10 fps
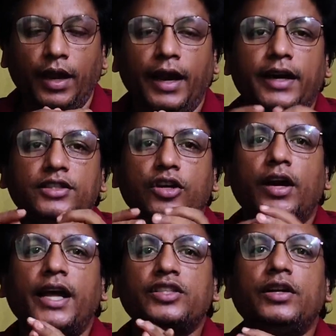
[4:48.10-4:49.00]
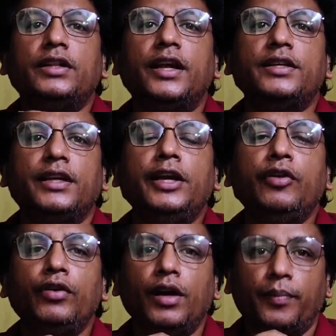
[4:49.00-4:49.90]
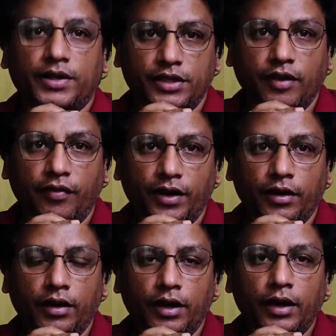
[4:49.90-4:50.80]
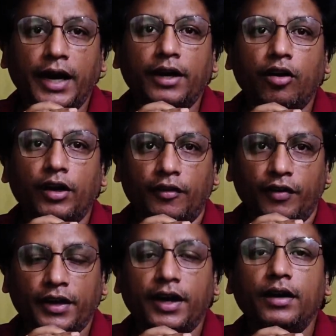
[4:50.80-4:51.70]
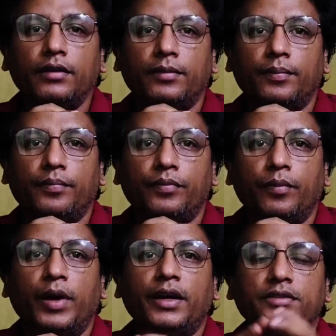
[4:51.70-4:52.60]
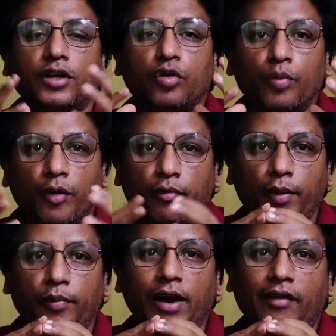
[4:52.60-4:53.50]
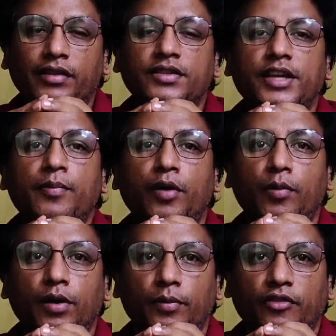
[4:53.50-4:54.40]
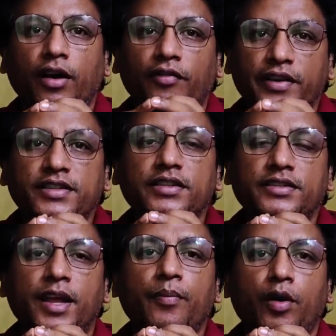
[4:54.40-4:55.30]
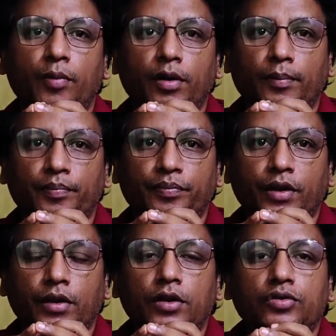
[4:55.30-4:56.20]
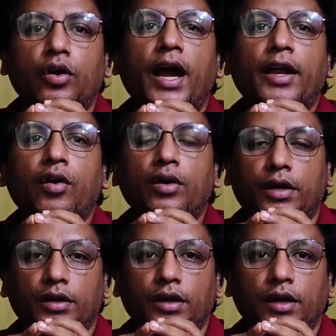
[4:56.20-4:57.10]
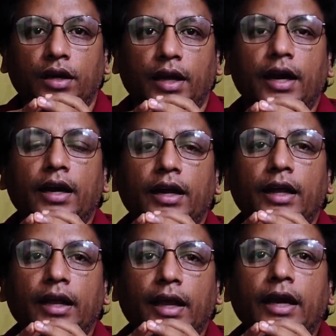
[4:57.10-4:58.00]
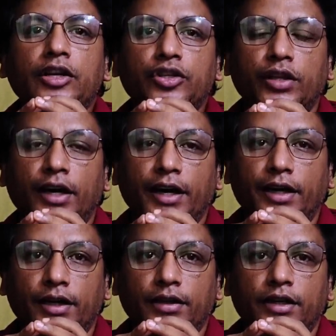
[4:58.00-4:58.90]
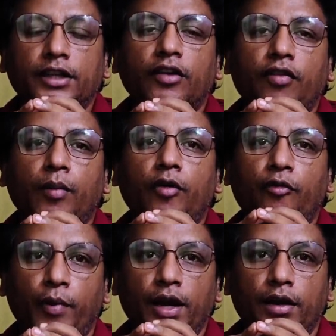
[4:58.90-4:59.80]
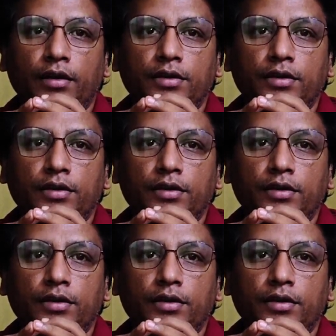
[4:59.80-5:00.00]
It is not actually there is individual person right got affected, but it is a group of people having the same problem or facing the same problem. So High Court can issue the writ in the form of PIL